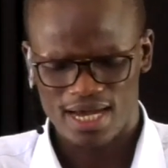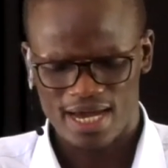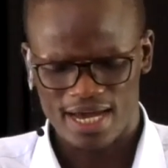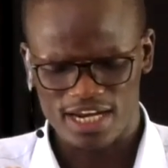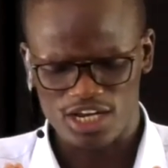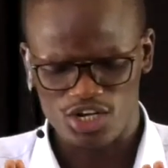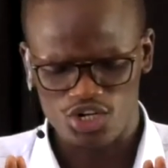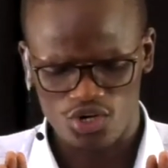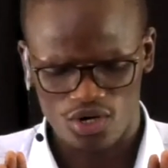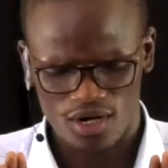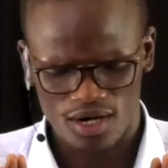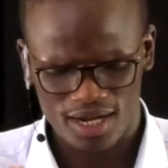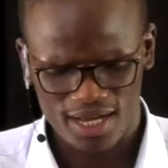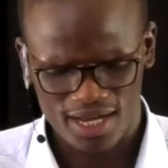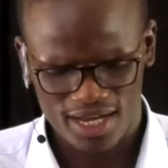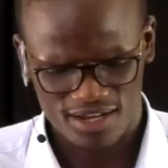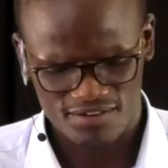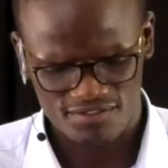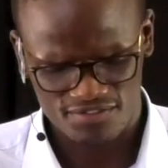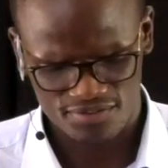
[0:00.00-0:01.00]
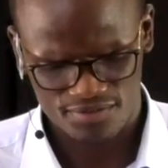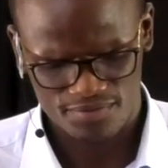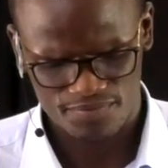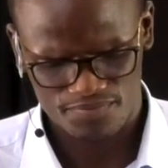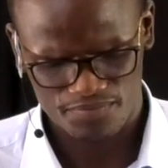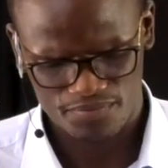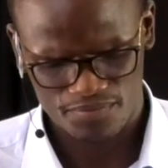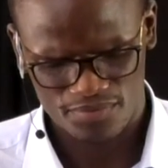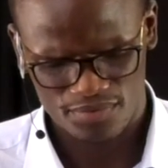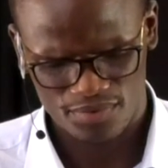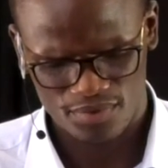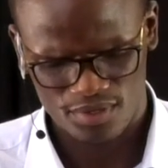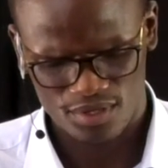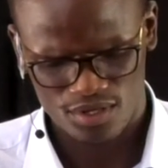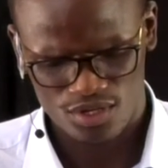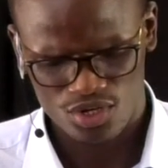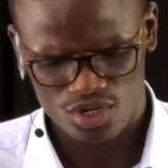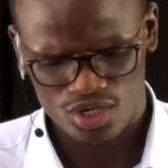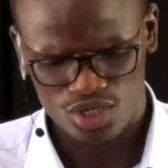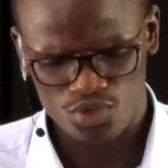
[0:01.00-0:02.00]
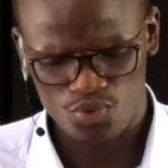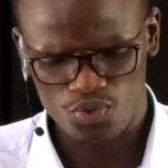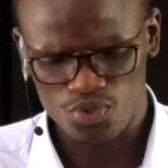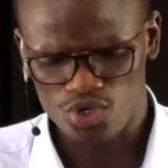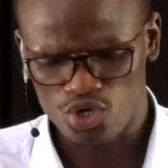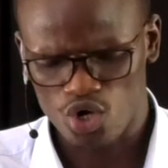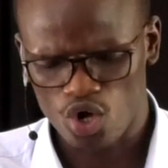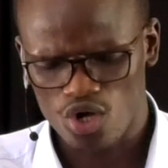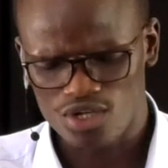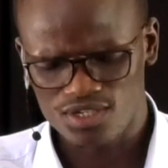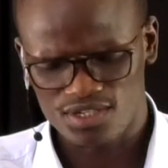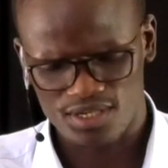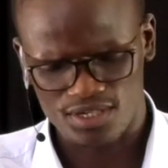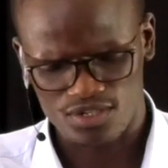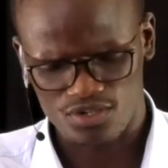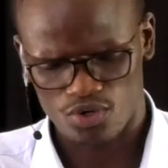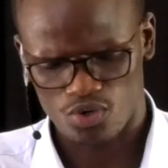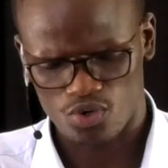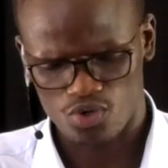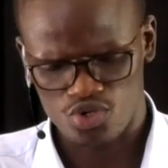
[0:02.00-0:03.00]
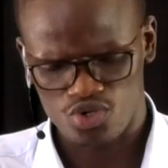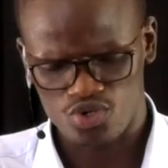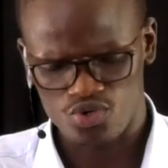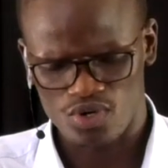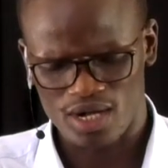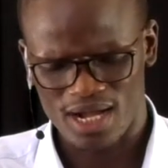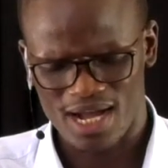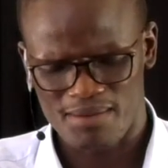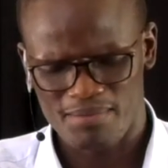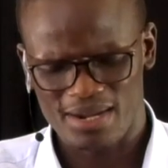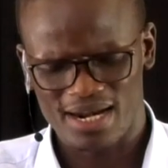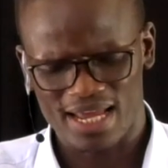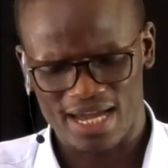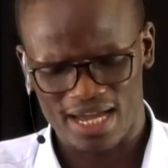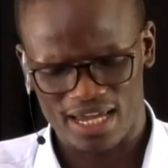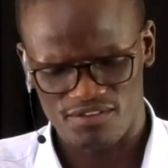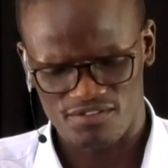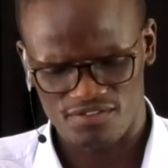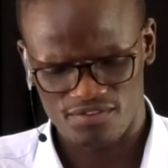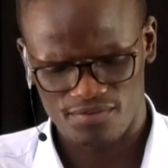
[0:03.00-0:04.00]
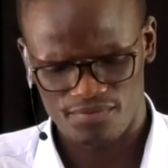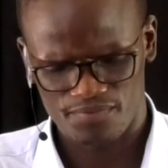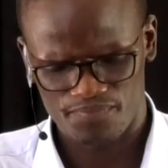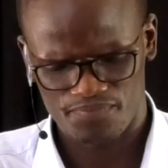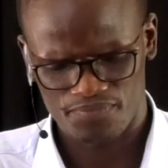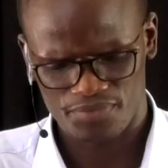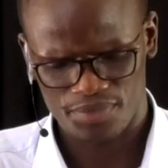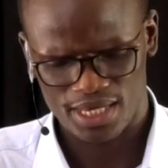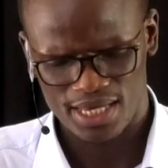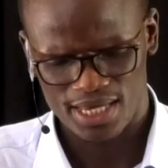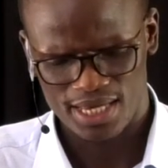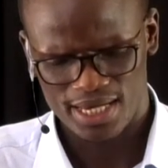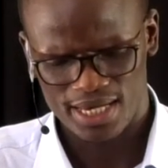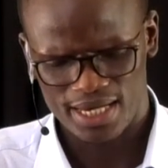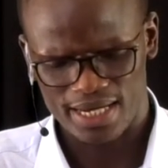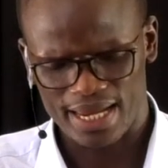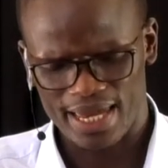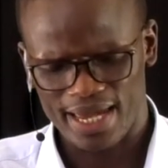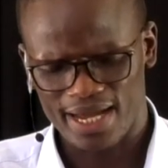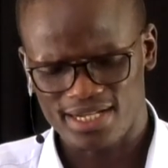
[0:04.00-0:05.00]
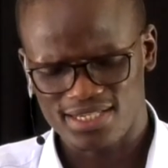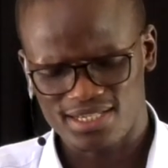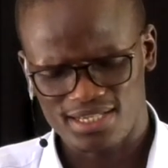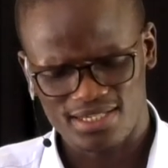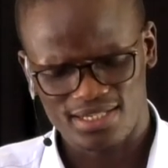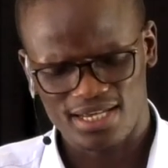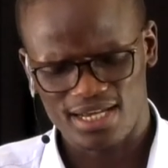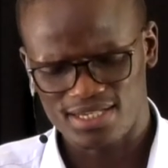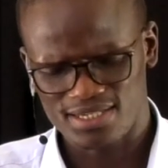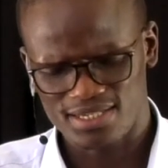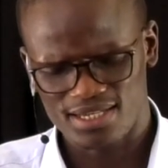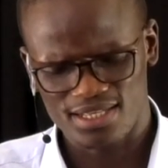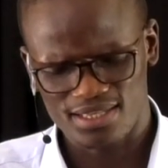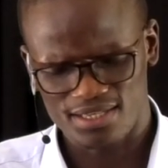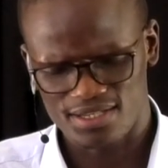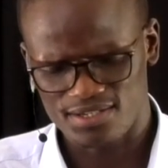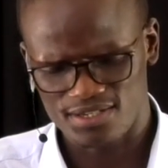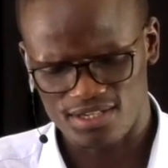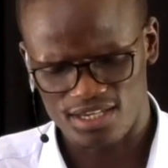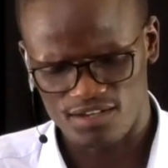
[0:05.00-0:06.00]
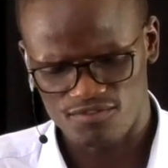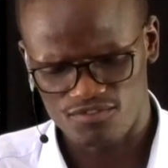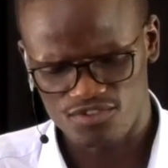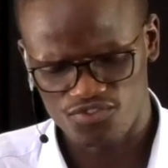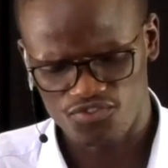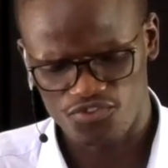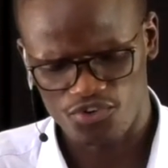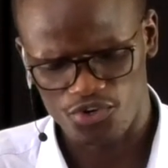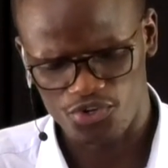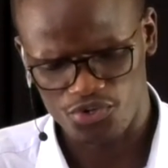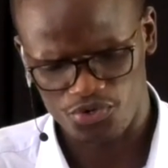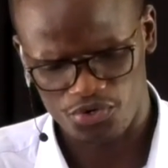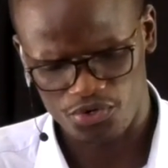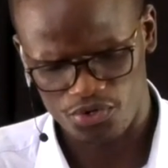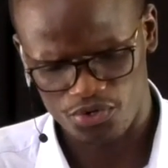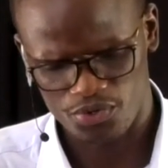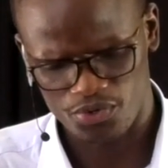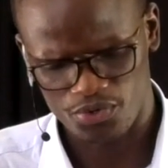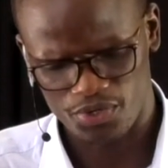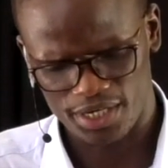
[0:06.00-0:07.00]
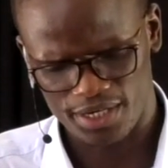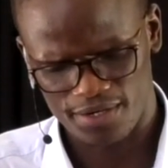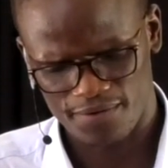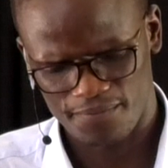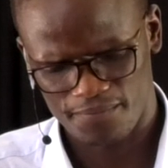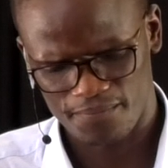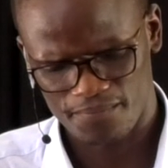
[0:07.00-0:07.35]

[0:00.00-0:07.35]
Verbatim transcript: and in your love, you would cause us, Lord, to come alive in exercising these gifts for your glory.